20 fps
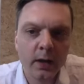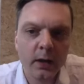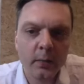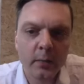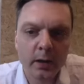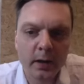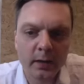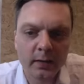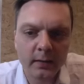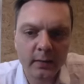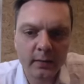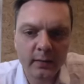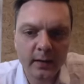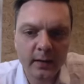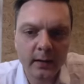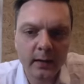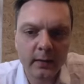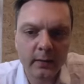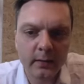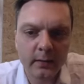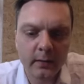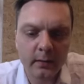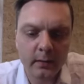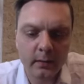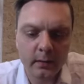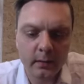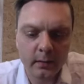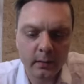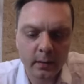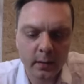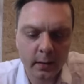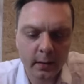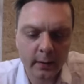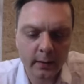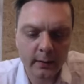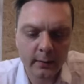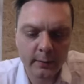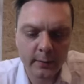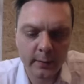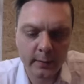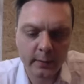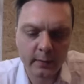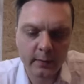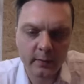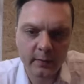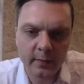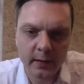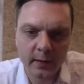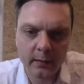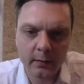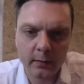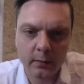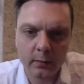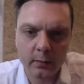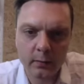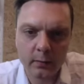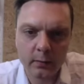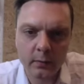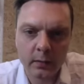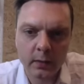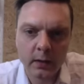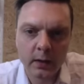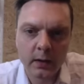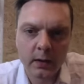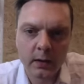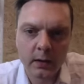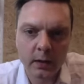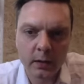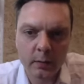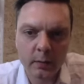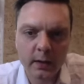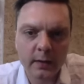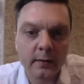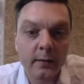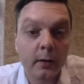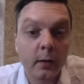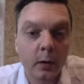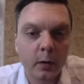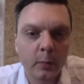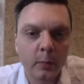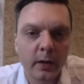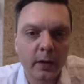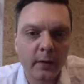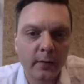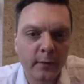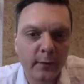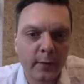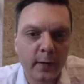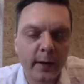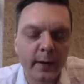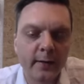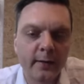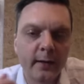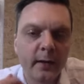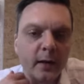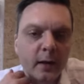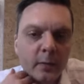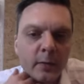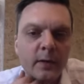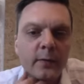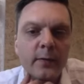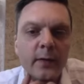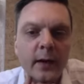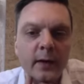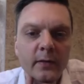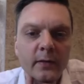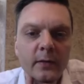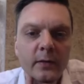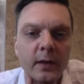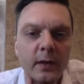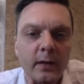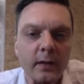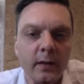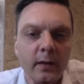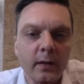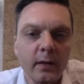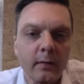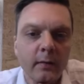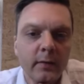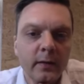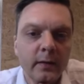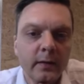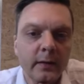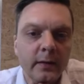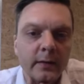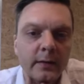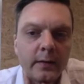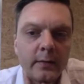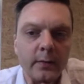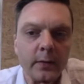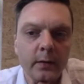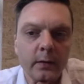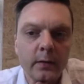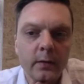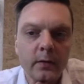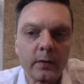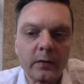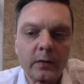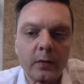But I see that the Colita filters tend to kind of get clogged by the fines a little bit faster than the V60 filters.